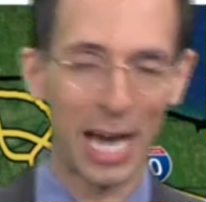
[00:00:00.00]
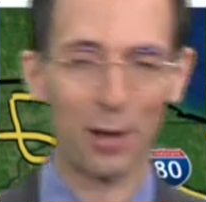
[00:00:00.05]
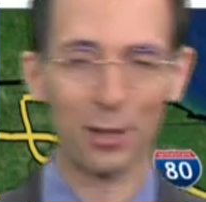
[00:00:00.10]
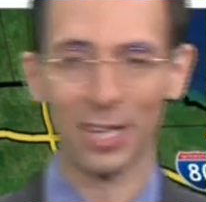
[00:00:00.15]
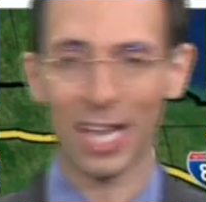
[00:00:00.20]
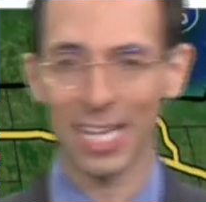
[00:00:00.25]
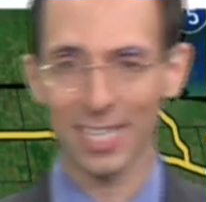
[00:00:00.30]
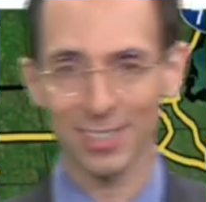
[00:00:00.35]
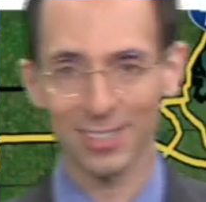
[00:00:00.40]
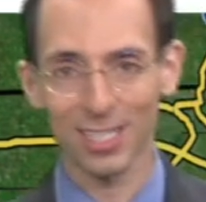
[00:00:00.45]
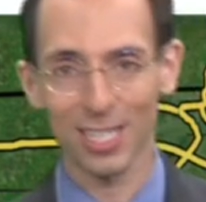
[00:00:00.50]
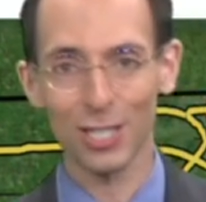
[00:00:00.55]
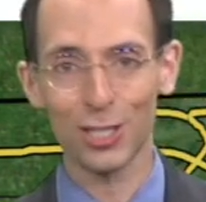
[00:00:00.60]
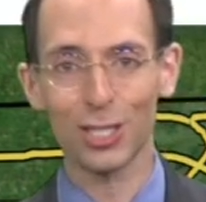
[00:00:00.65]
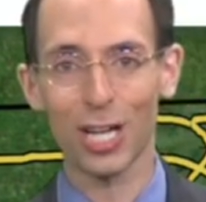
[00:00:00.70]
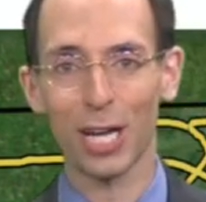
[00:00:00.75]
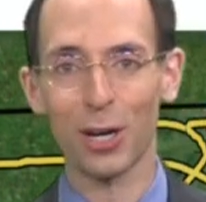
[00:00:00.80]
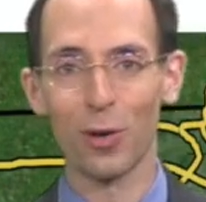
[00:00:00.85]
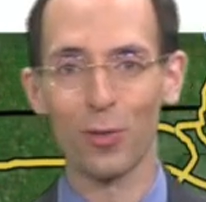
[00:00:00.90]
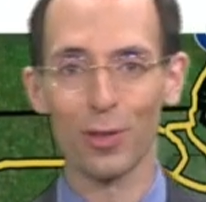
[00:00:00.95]
Now, a lot of
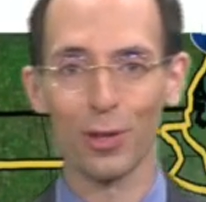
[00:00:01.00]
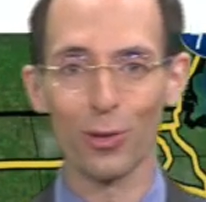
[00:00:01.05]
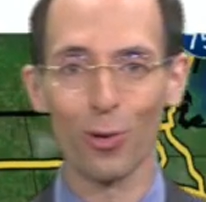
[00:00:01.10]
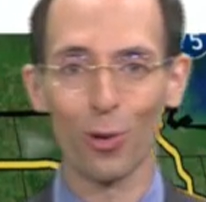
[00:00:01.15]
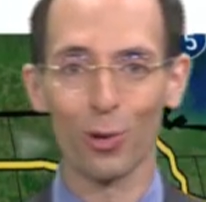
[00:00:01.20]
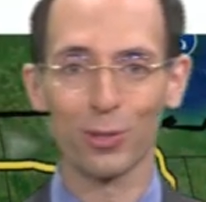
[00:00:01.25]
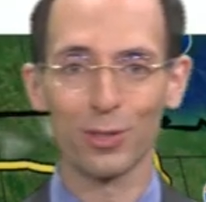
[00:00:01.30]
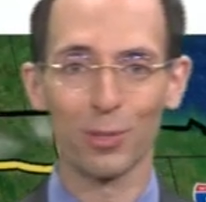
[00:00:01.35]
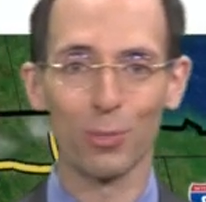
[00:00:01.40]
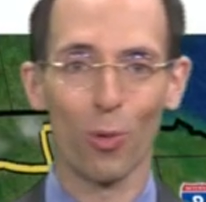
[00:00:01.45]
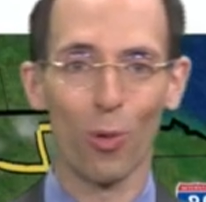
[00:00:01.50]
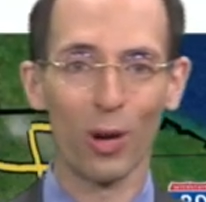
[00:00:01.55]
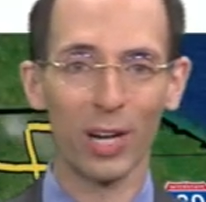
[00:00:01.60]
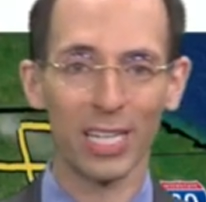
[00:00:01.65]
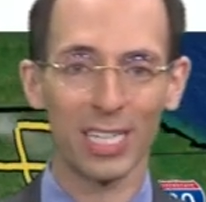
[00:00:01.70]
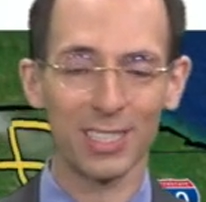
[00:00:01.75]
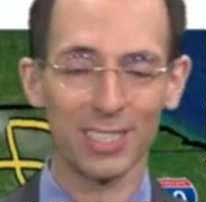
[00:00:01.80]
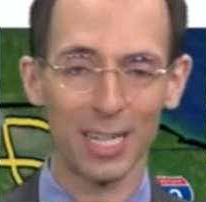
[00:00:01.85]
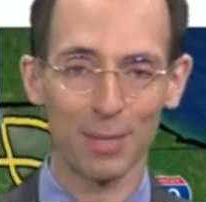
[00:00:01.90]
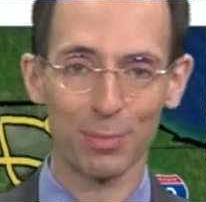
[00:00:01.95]
sunshine over the course of the
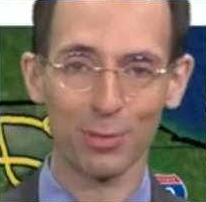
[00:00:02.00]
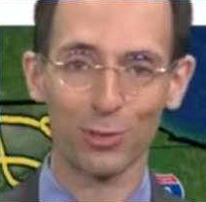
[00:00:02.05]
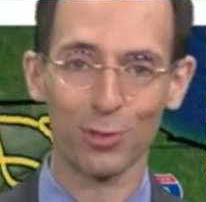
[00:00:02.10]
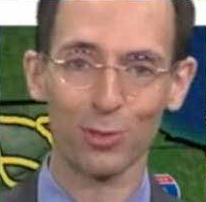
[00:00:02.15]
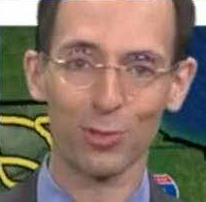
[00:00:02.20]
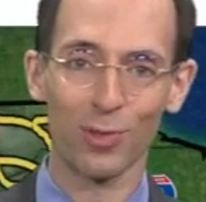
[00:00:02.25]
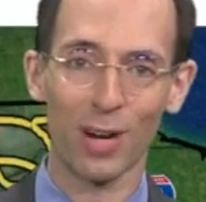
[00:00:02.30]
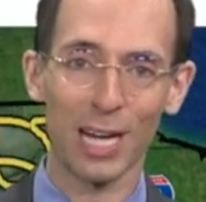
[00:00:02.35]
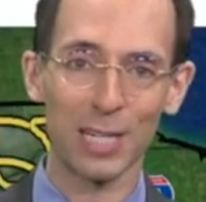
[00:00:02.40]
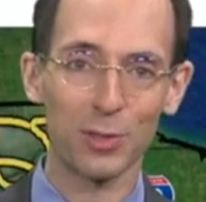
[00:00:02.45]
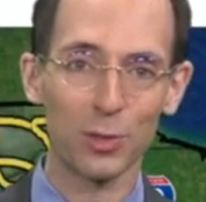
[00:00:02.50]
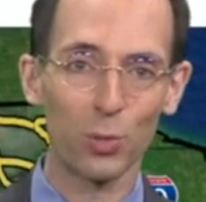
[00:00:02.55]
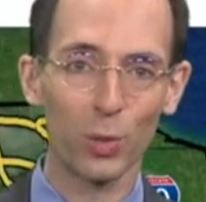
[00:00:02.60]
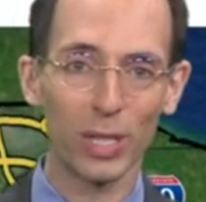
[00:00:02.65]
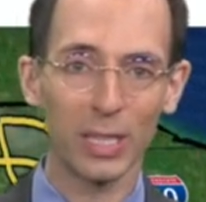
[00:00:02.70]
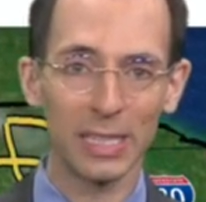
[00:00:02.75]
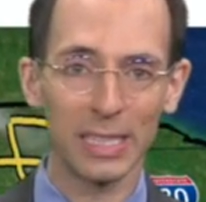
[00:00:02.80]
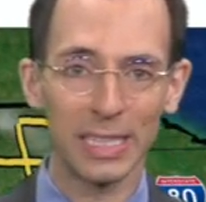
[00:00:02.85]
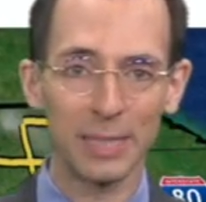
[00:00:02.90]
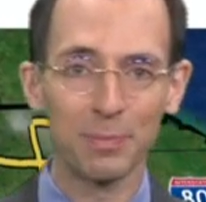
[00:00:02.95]
morning and temperatures rise
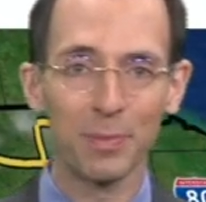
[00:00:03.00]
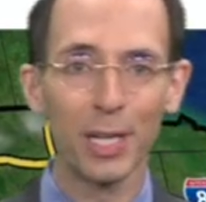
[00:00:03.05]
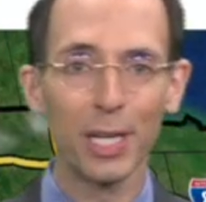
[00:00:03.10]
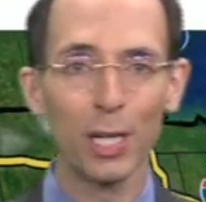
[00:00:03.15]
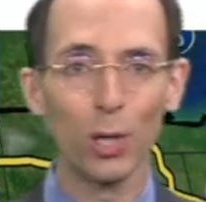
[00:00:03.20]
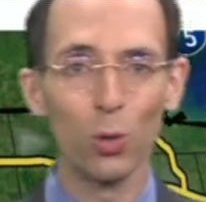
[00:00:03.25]
quickly.